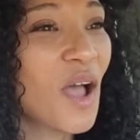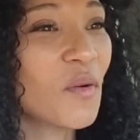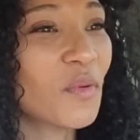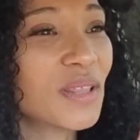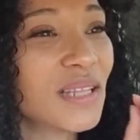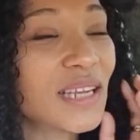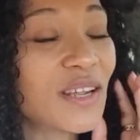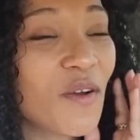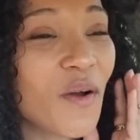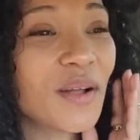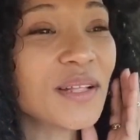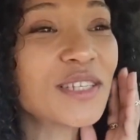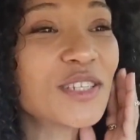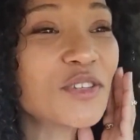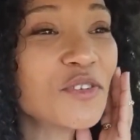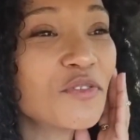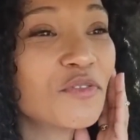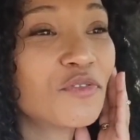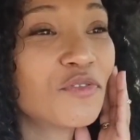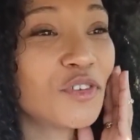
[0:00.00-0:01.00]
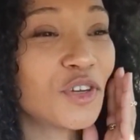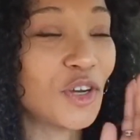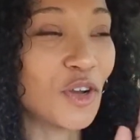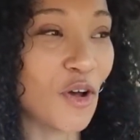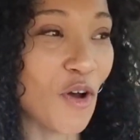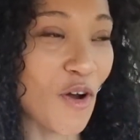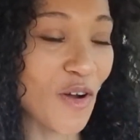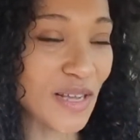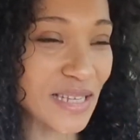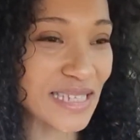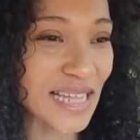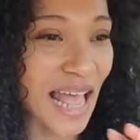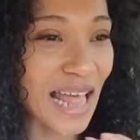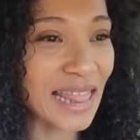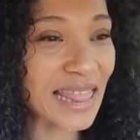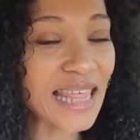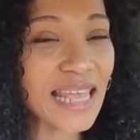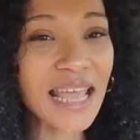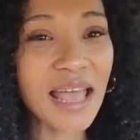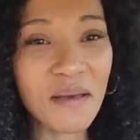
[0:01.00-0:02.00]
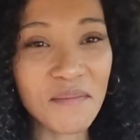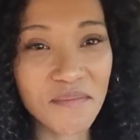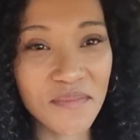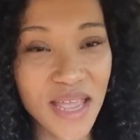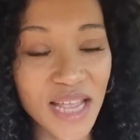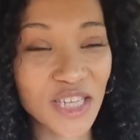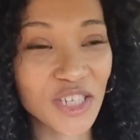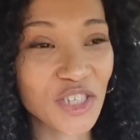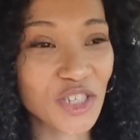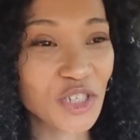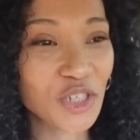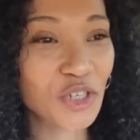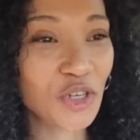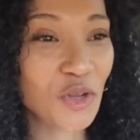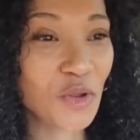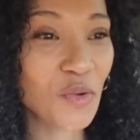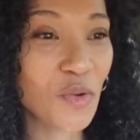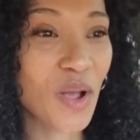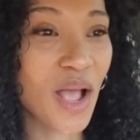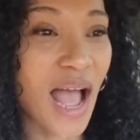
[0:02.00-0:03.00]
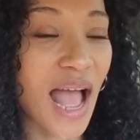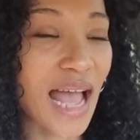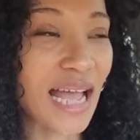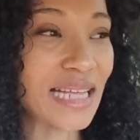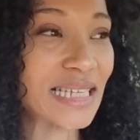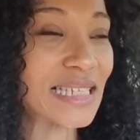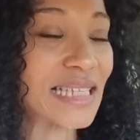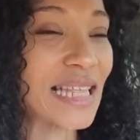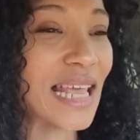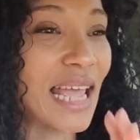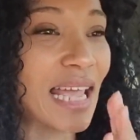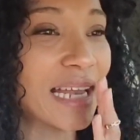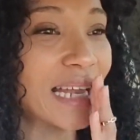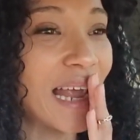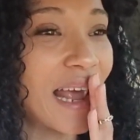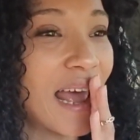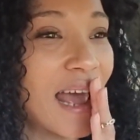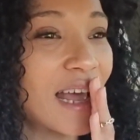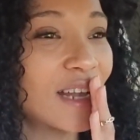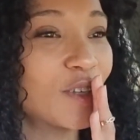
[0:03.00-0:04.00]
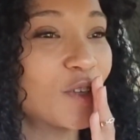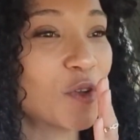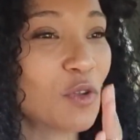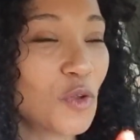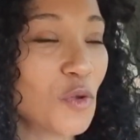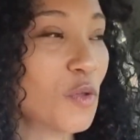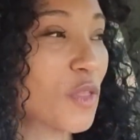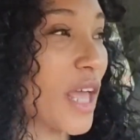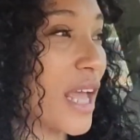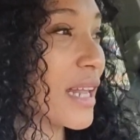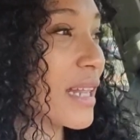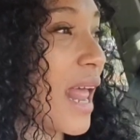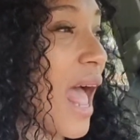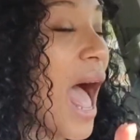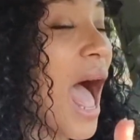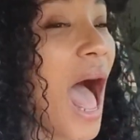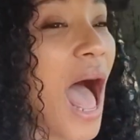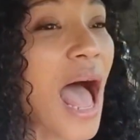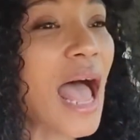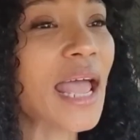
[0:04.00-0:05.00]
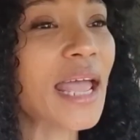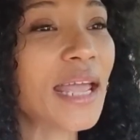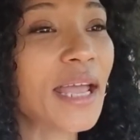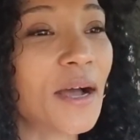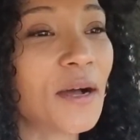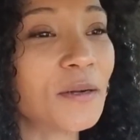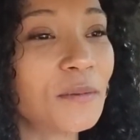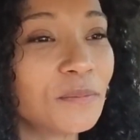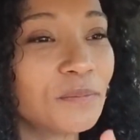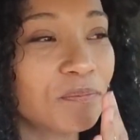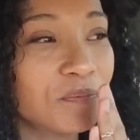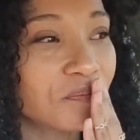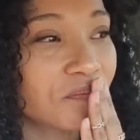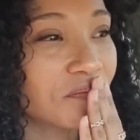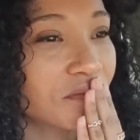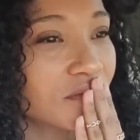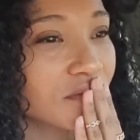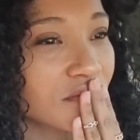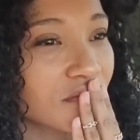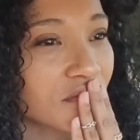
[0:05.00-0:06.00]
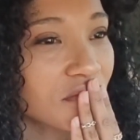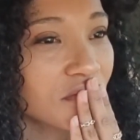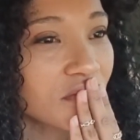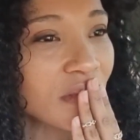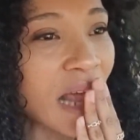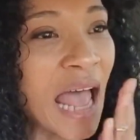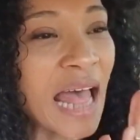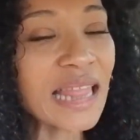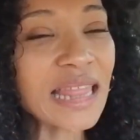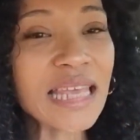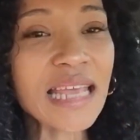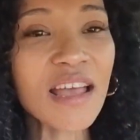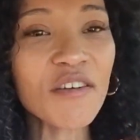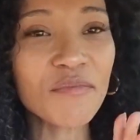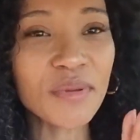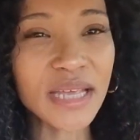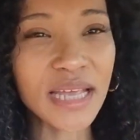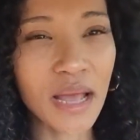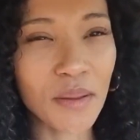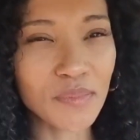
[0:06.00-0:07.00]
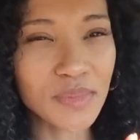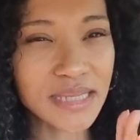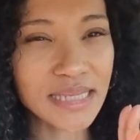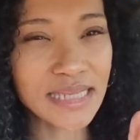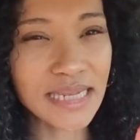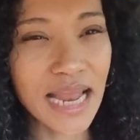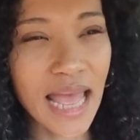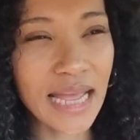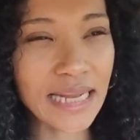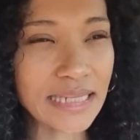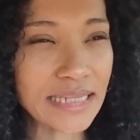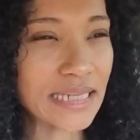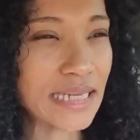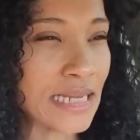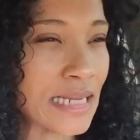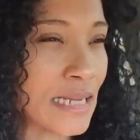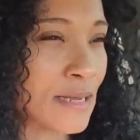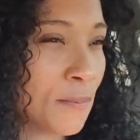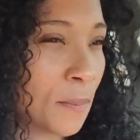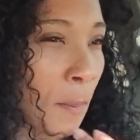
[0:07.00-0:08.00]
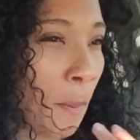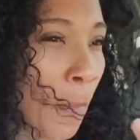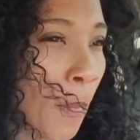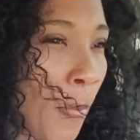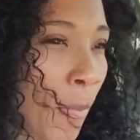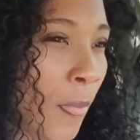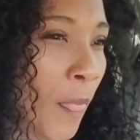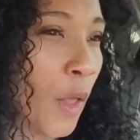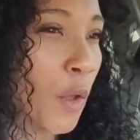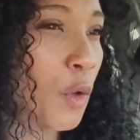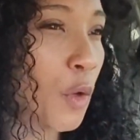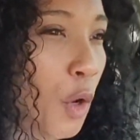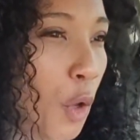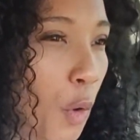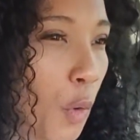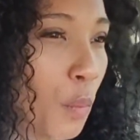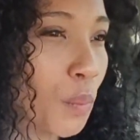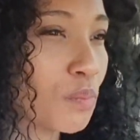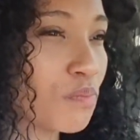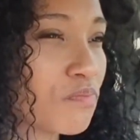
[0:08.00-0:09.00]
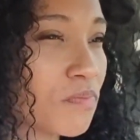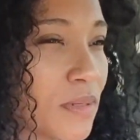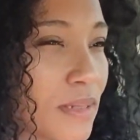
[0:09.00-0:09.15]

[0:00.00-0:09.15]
with regards to vlogs, I think I mentioned to you guys that to you that I um I think I've become slightly, you know,